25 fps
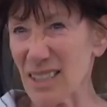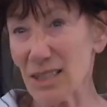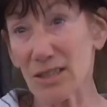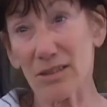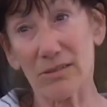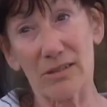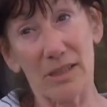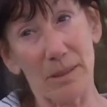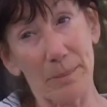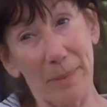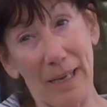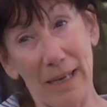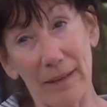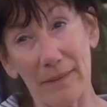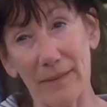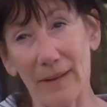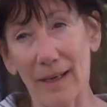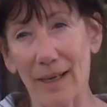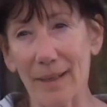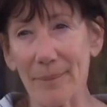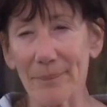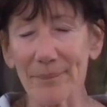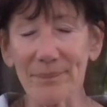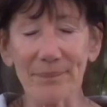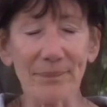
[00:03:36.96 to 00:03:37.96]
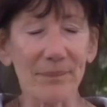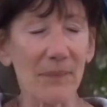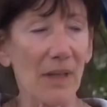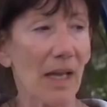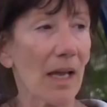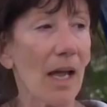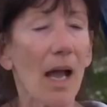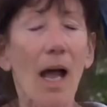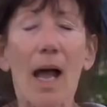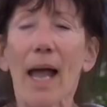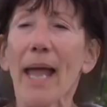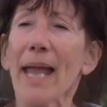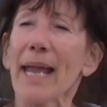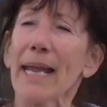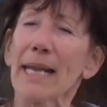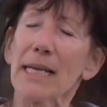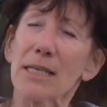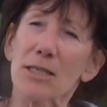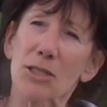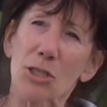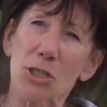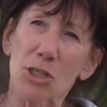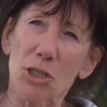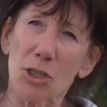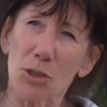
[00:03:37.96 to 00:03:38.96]
I? Sorry about that. I
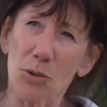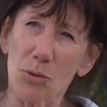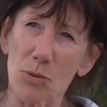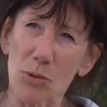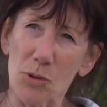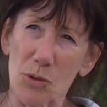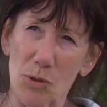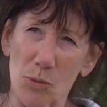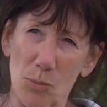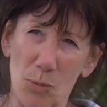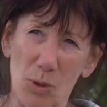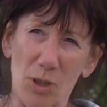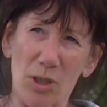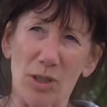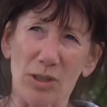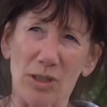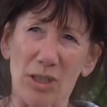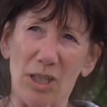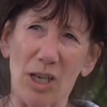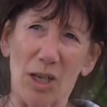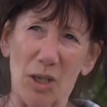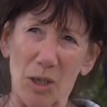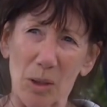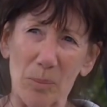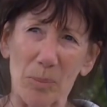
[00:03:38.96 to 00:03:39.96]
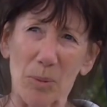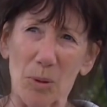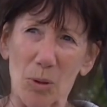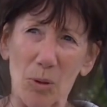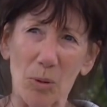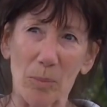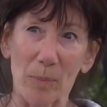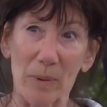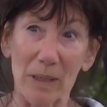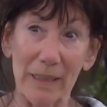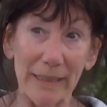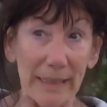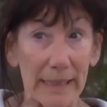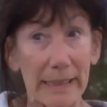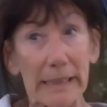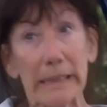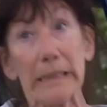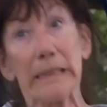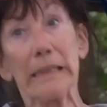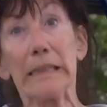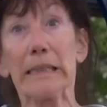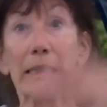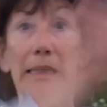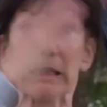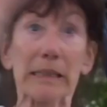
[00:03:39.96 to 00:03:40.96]
hate to use the word gullible, but
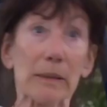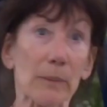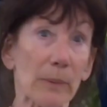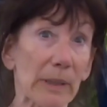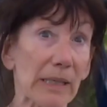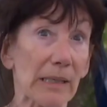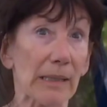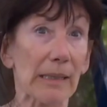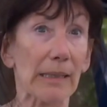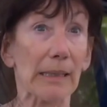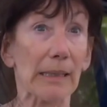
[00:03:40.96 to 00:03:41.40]
hey, eh, here we